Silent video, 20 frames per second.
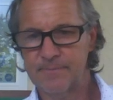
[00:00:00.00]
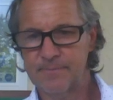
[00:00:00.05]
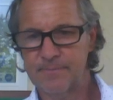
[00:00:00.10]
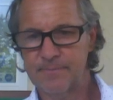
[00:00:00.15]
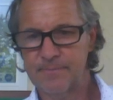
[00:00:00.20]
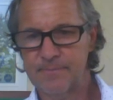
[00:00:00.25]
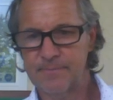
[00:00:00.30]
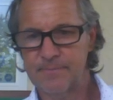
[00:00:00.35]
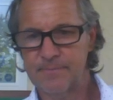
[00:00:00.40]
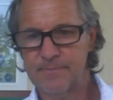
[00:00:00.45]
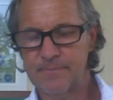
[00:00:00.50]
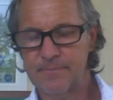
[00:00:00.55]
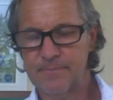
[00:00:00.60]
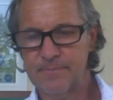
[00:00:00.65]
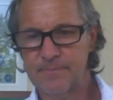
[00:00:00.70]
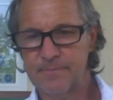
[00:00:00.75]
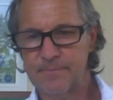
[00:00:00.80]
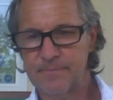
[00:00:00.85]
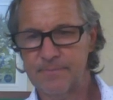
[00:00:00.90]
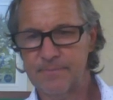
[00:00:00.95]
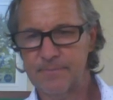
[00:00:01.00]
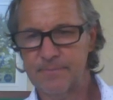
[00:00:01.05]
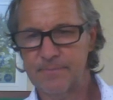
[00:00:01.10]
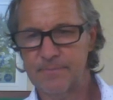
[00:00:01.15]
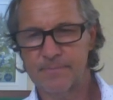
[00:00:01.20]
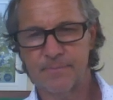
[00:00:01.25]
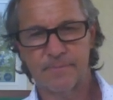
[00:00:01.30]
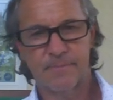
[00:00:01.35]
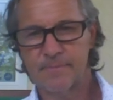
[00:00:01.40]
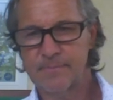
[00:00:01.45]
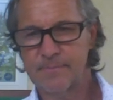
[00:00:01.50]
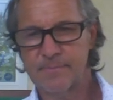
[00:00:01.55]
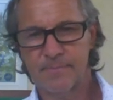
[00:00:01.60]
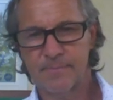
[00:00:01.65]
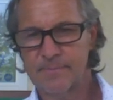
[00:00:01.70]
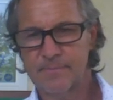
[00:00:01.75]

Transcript: (silence)